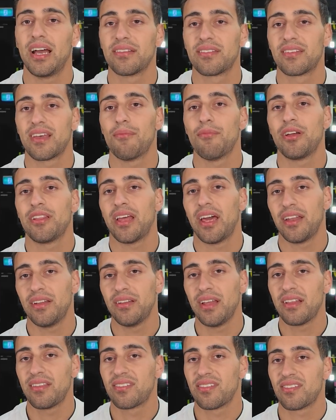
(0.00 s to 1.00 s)
down. Someone
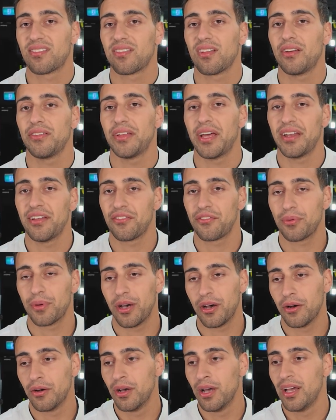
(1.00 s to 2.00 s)
that needs to slow down as
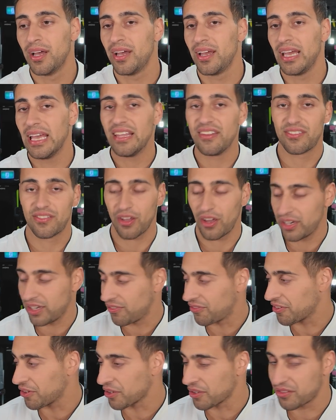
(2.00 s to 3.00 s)
well is
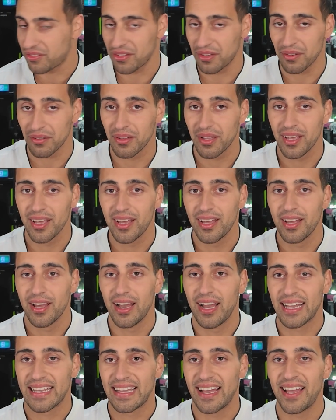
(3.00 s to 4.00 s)
Tony Ferguson.
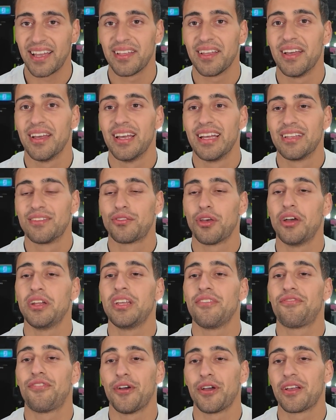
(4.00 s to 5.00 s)
Okay,
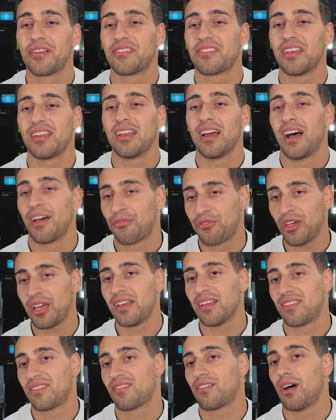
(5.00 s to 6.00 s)
Tony Ferguson, I
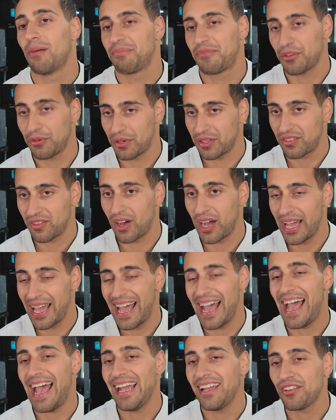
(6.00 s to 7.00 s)
think it's time to
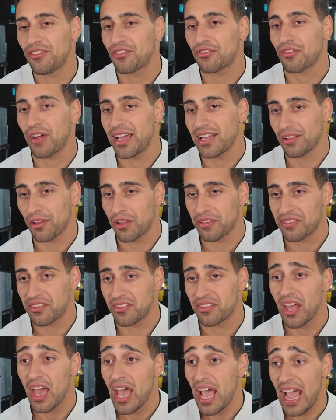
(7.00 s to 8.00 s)
retire. 8 straight
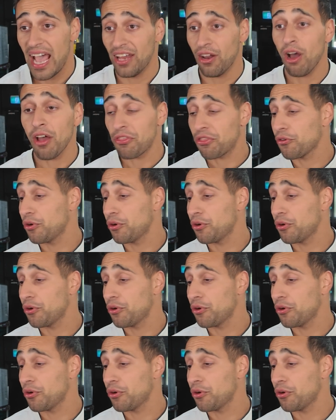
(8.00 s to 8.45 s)
losses. And I